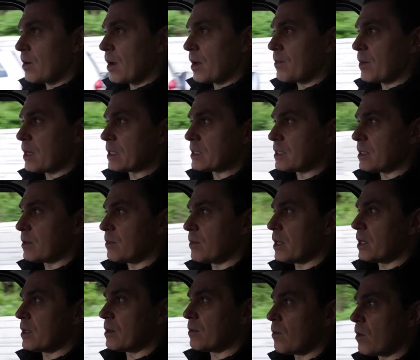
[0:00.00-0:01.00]
I must
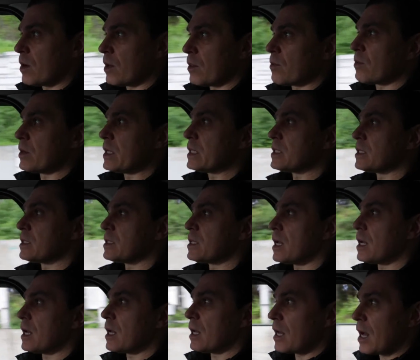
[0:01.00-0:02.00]
admit, one of the reasons
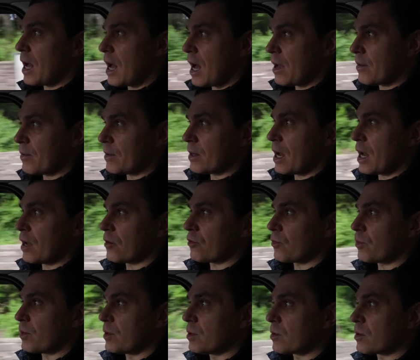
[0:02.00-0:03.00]
that I'm an
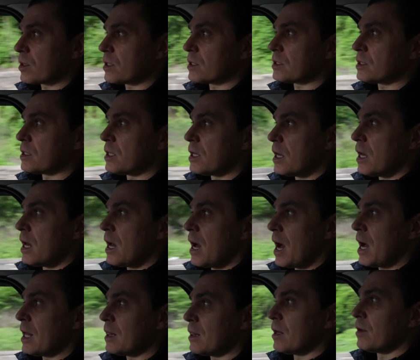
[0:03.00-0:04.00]
entrepreneur is
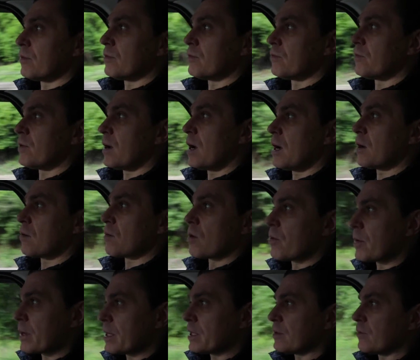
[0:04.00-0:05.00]
I love
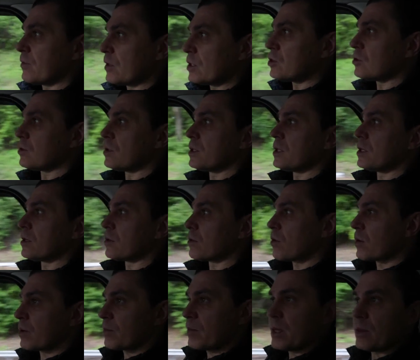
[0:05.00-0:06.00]
growing individually and
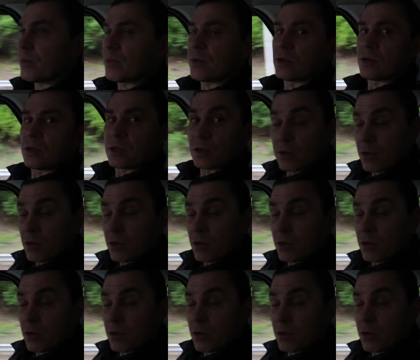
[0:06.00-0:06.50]
growing people and